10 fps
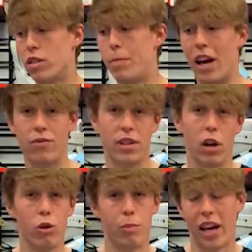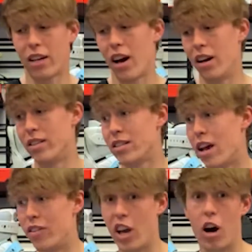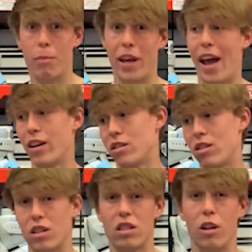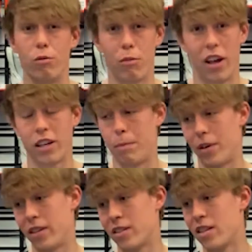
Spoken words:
to be able to loop their kites, and the RPX does loop like a beast.